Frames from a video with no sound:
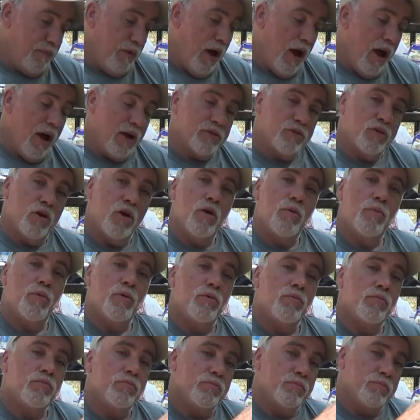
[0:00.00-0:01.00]

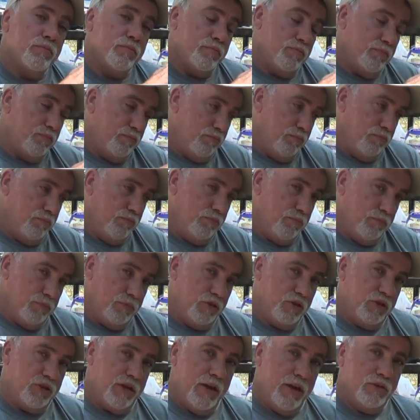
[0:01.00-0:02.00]
October,
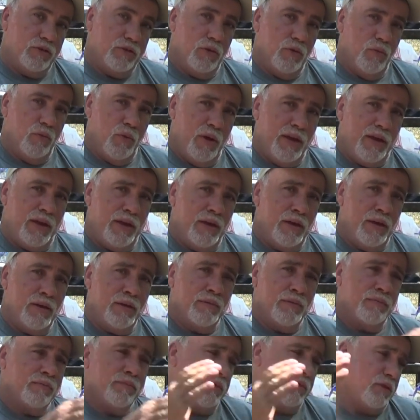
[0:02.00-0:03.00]
schedule
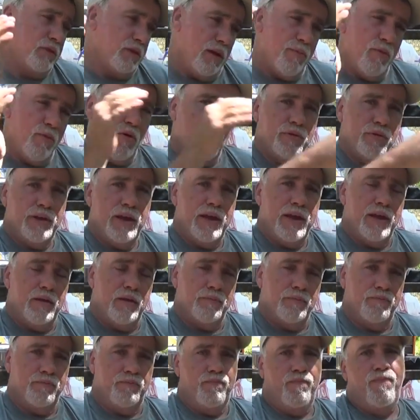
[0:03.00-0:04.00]
weekend, come on
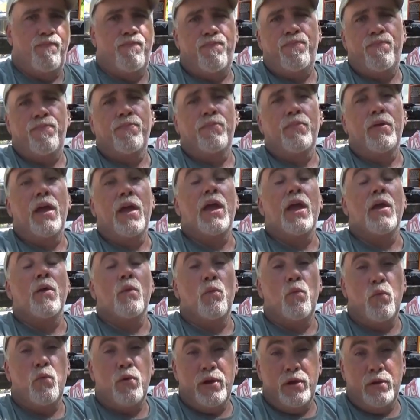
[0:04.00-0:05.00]
down.
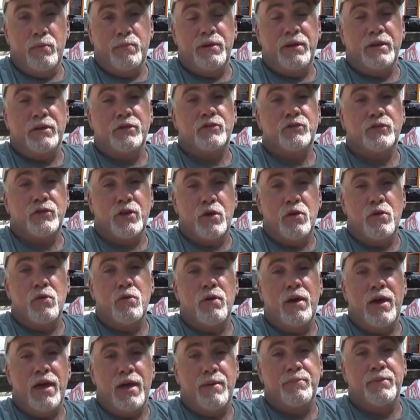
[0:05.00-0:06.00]
And we'll be so
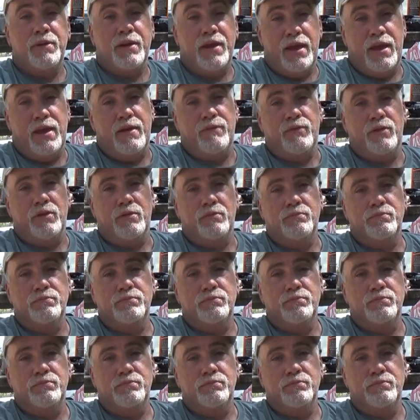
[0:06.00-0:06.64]
happy to have you.